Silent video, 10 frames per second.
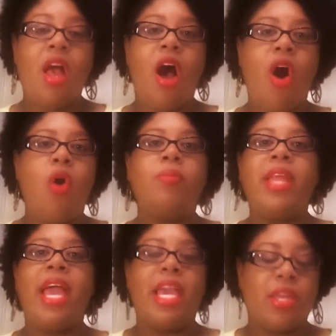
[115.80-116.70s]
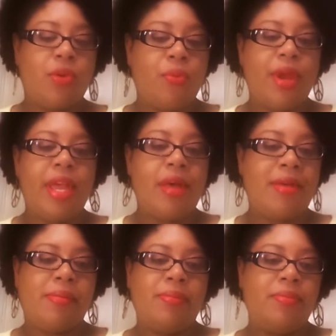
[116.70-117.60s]
Homeland,
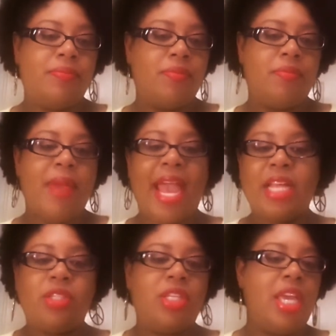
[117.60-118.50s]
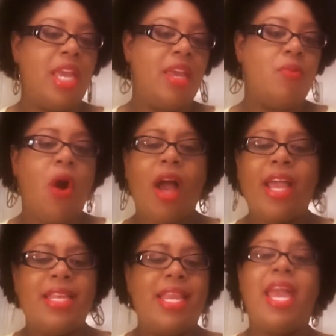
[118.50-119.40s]
Grimm, Banshee,
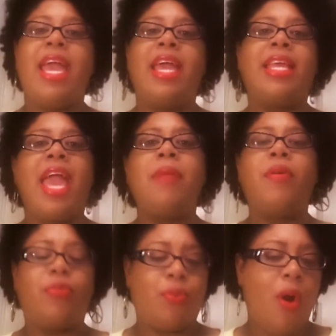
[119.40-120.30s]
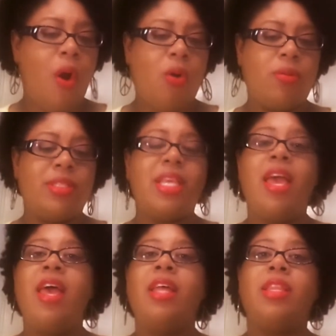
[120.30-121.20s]
Walking Dead, Game of Thrones,
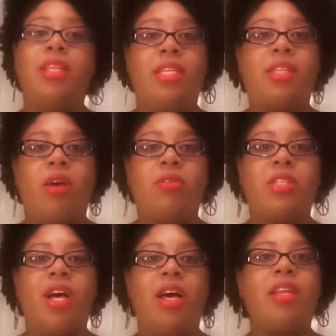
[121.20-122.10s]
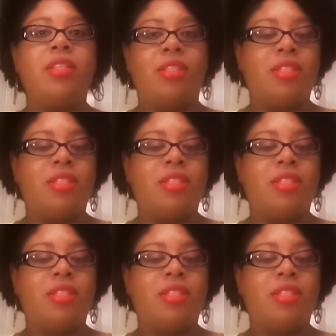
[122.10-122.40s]
the list goes on.